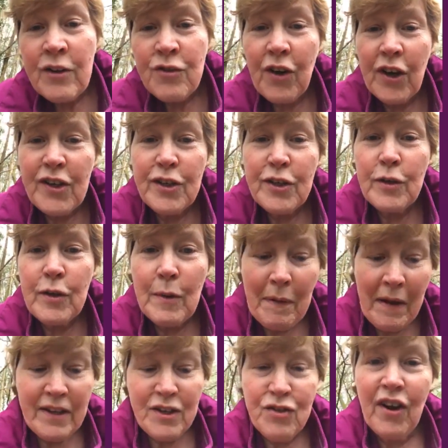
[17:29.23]
Try to do your
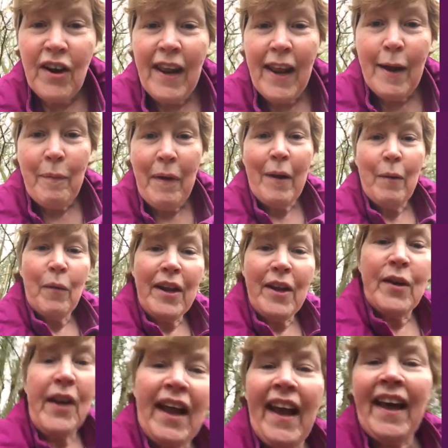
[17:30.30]
best, try and help out where
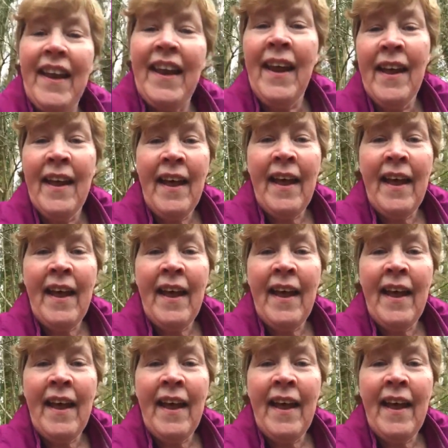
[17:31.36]
you can.